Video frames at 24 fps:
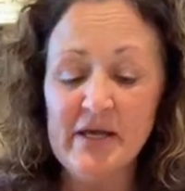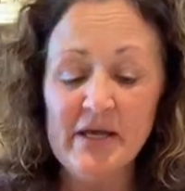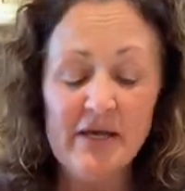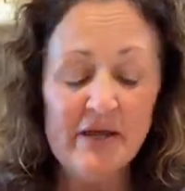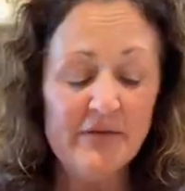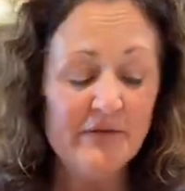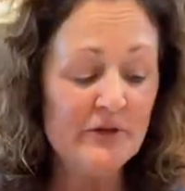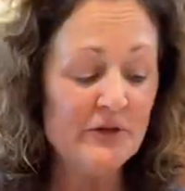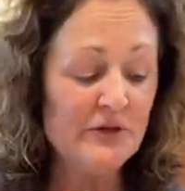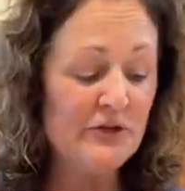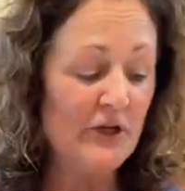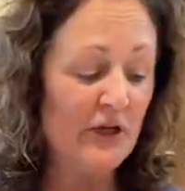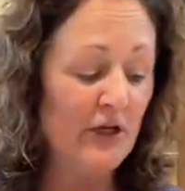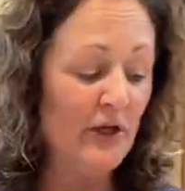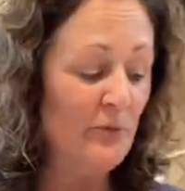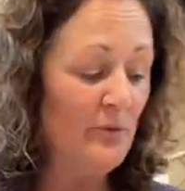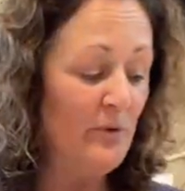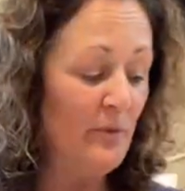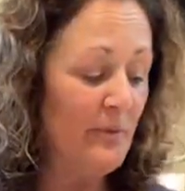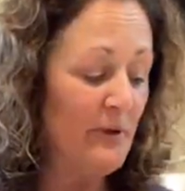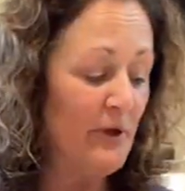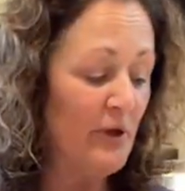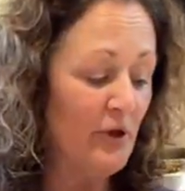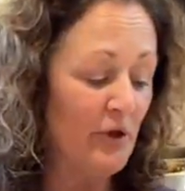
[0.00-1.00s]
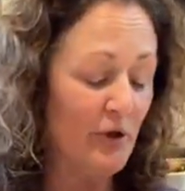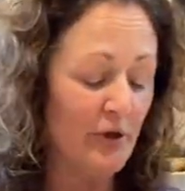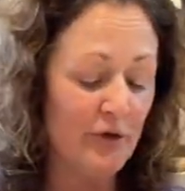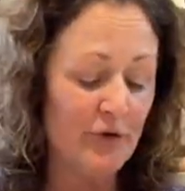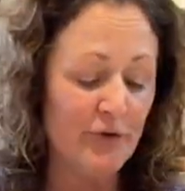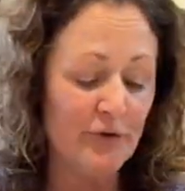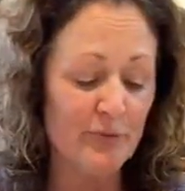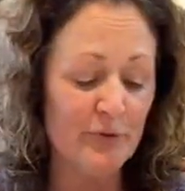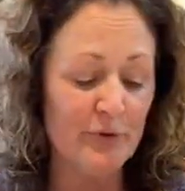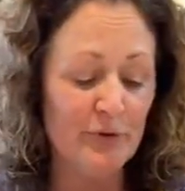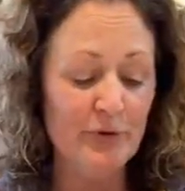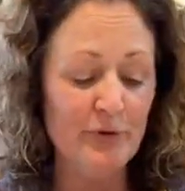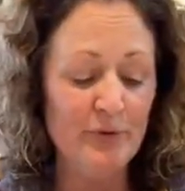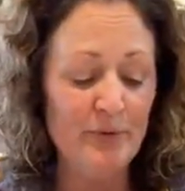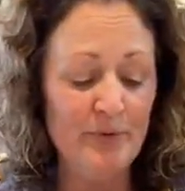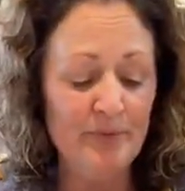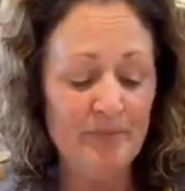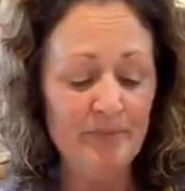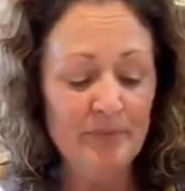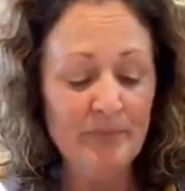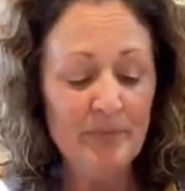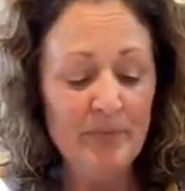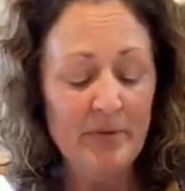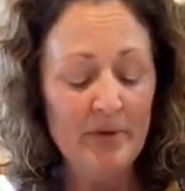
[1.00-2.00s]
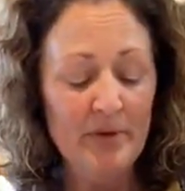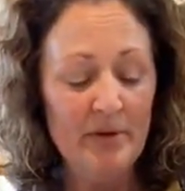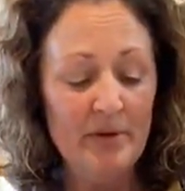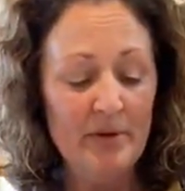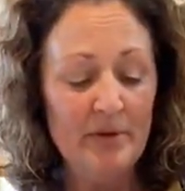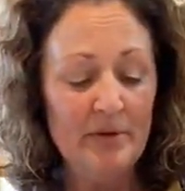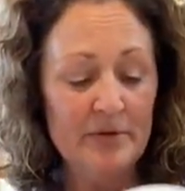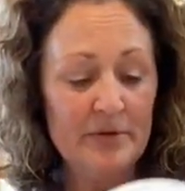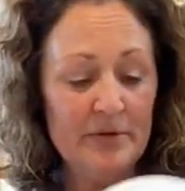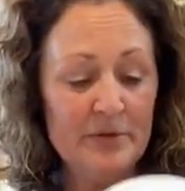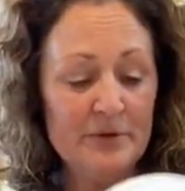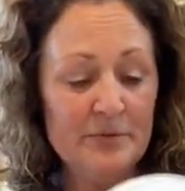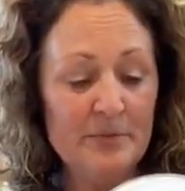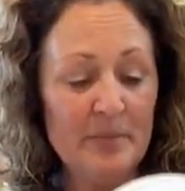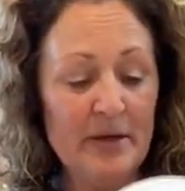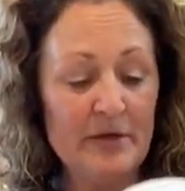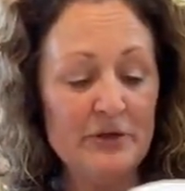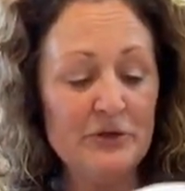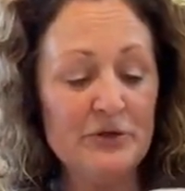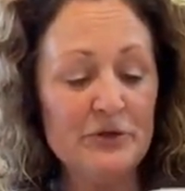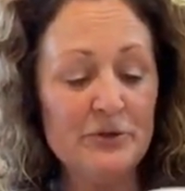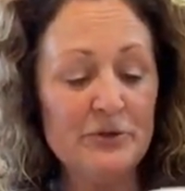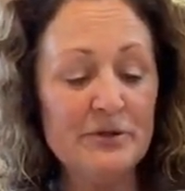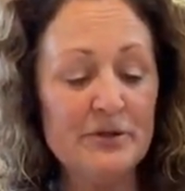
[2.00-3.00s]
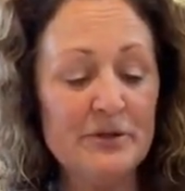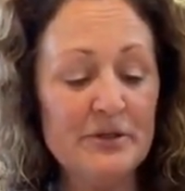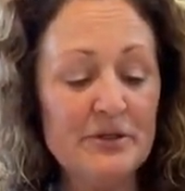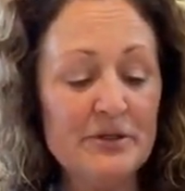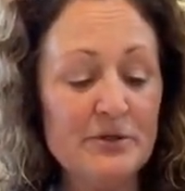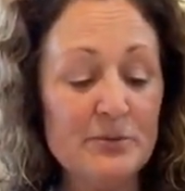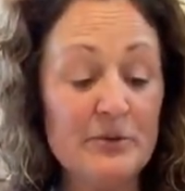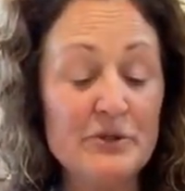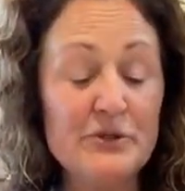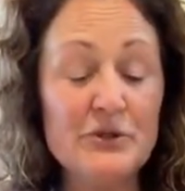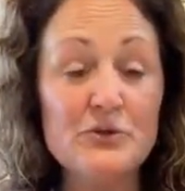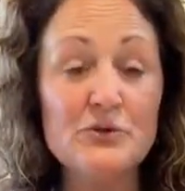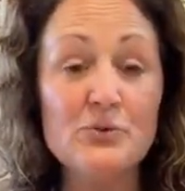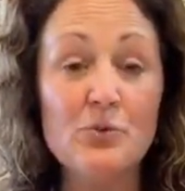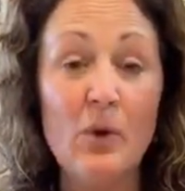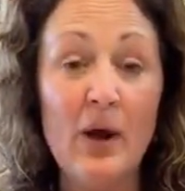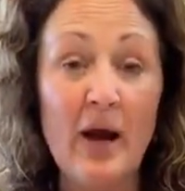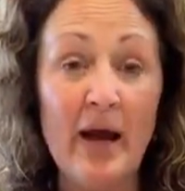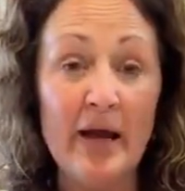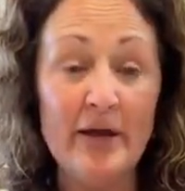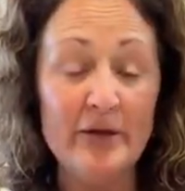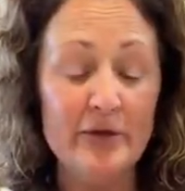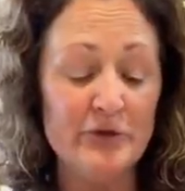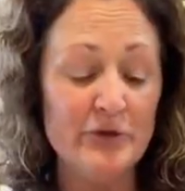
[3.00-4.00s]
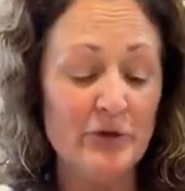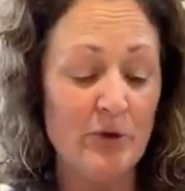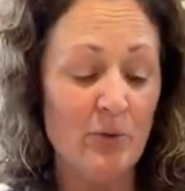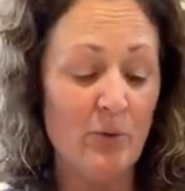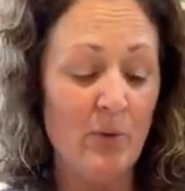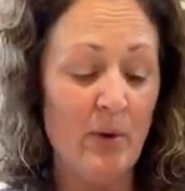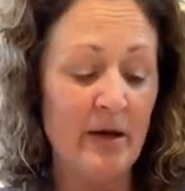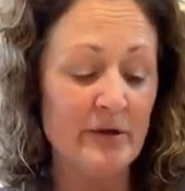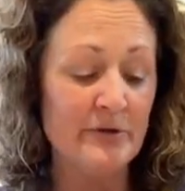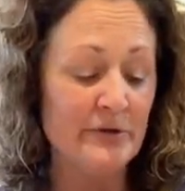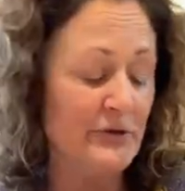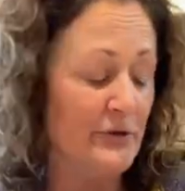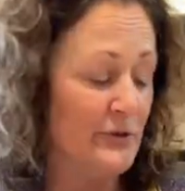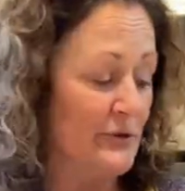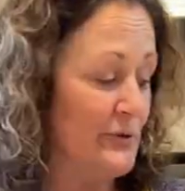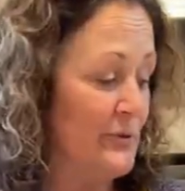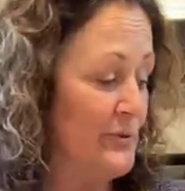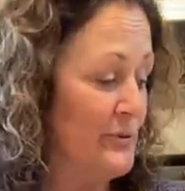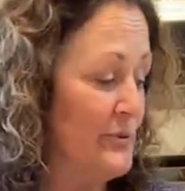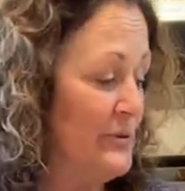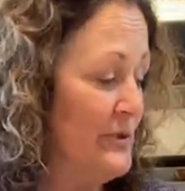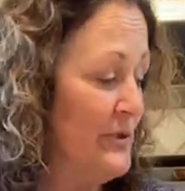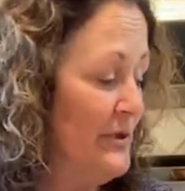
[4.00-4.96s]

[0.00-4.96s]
The chicken will be cooked through. There's my juices, which is why you don't want to